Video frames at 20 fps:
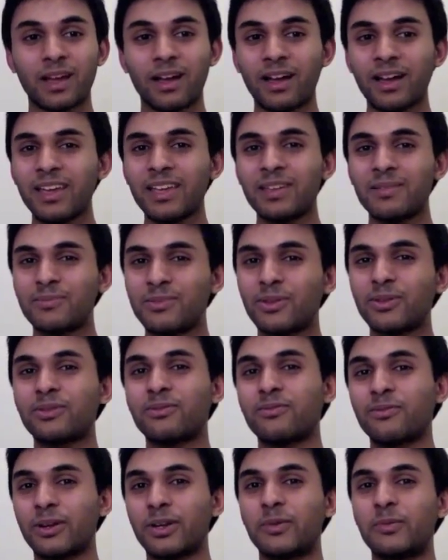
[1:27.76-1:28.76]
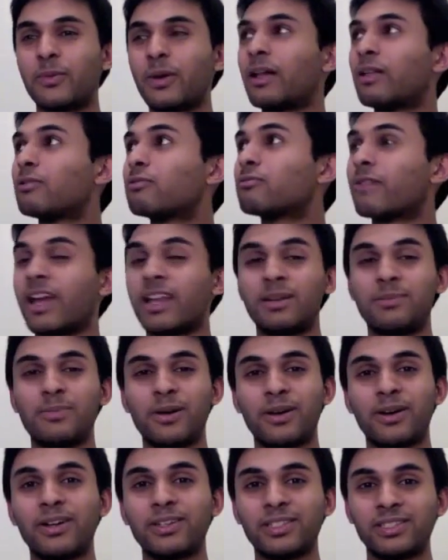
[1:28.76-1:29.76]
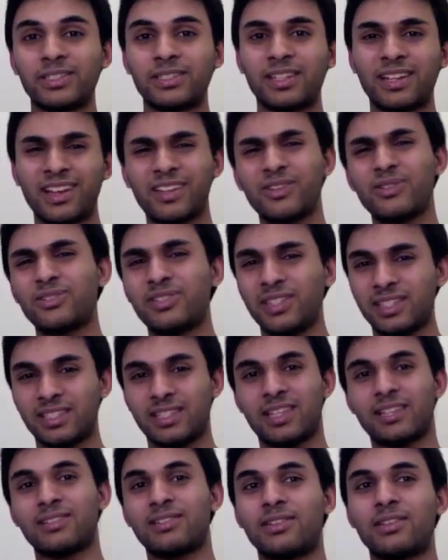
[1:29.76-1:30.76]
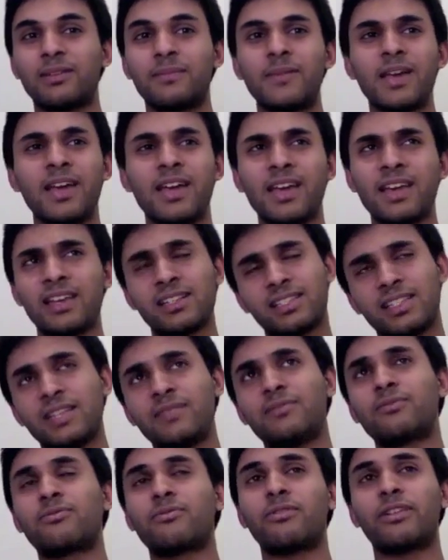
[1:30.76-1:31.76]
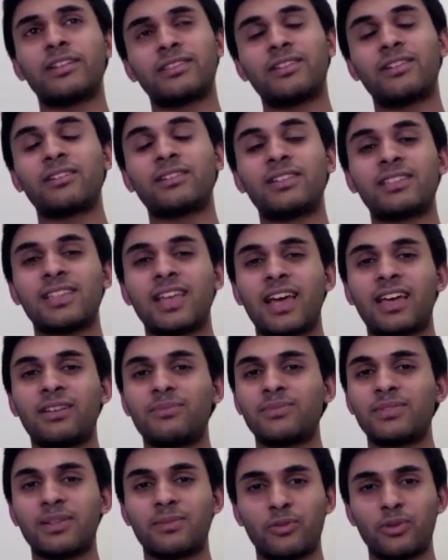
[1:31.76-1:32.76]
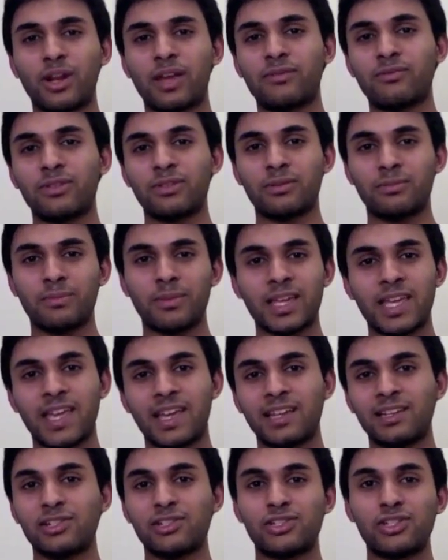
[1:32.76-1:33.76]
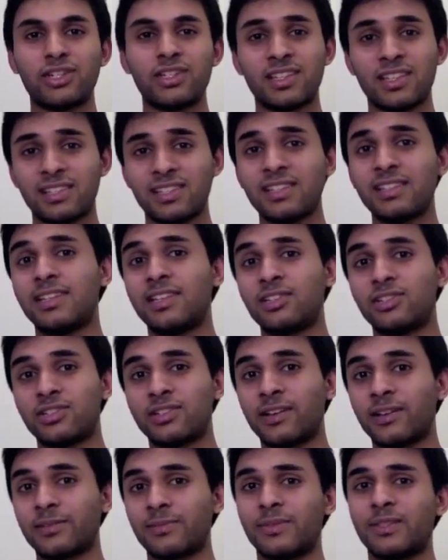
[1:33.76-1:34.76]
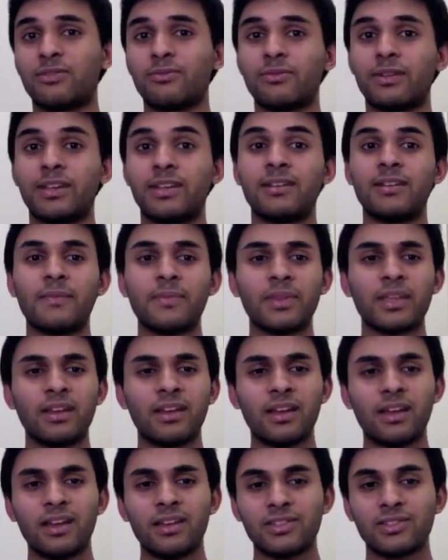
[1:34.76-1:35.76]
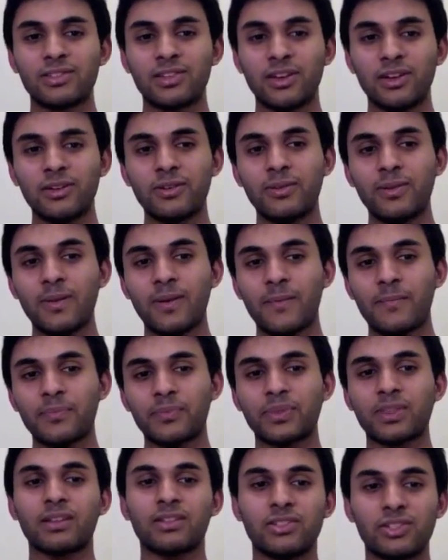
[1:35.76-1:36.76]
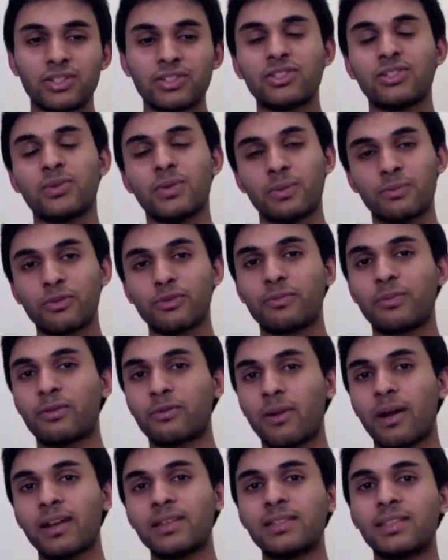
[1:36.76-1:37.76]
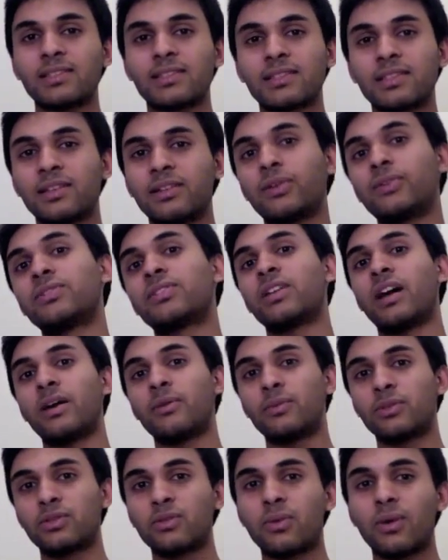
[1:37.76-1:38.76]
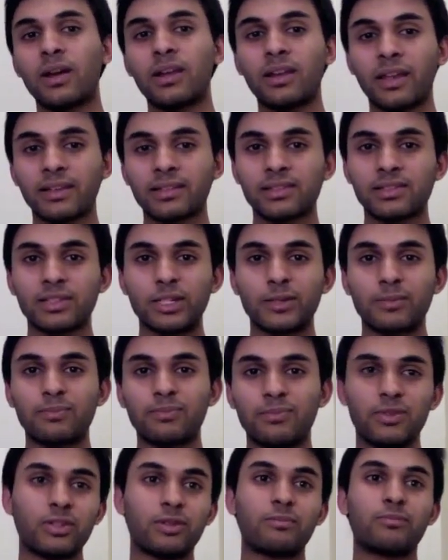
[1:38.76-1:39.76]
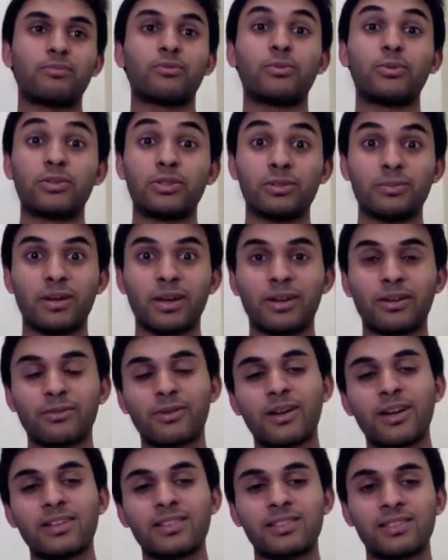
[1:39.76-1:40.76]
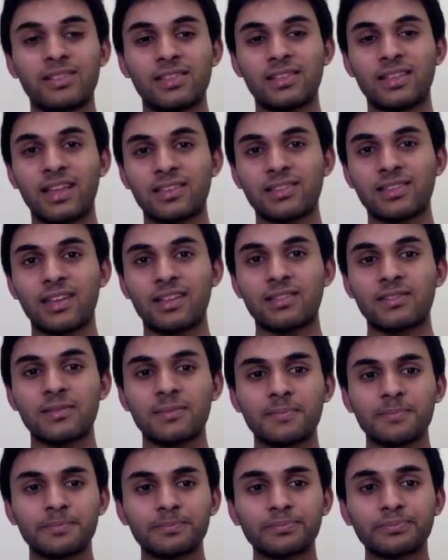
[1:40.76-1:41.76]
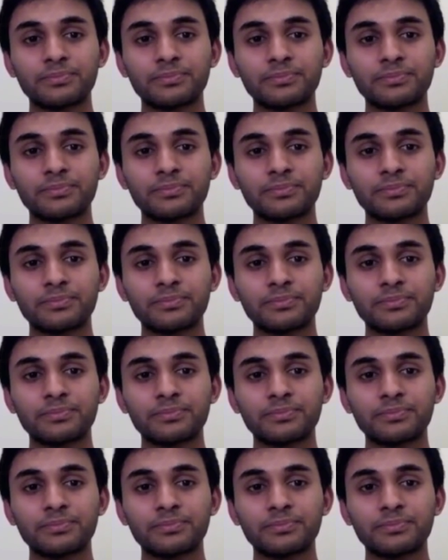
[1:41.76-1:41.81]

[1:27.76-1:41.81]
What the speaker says: I am not a very well-read person, and I usually stick to Stephen Fry, Douglas Adams, and whatever my English GCSE teacher tells me to read. So, just to improve my writing skills, I would quite like to broaden my horizons in that sense.